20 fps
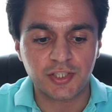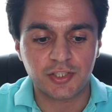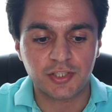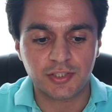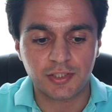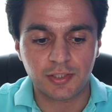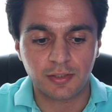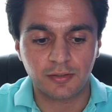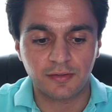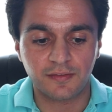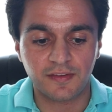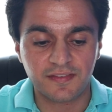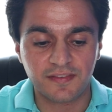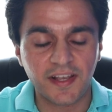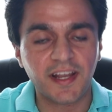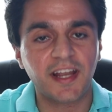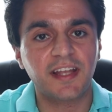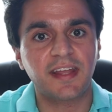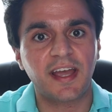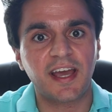It showed the
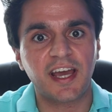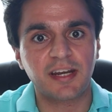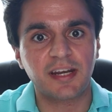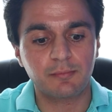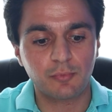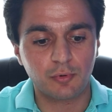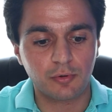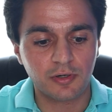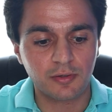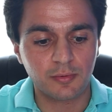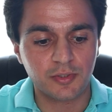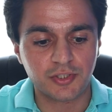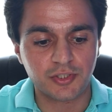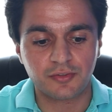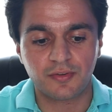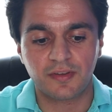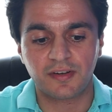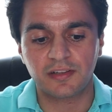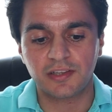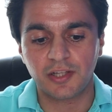second ad more, which
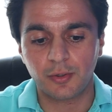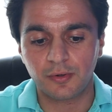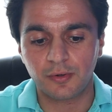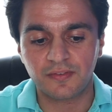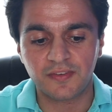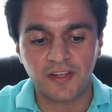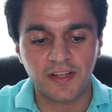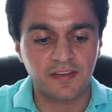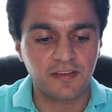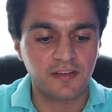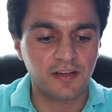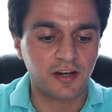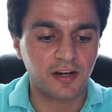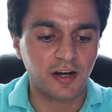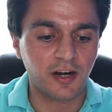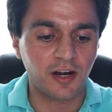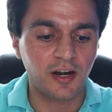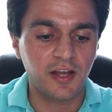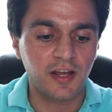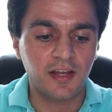also had a lower
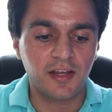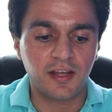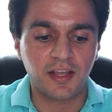CTR.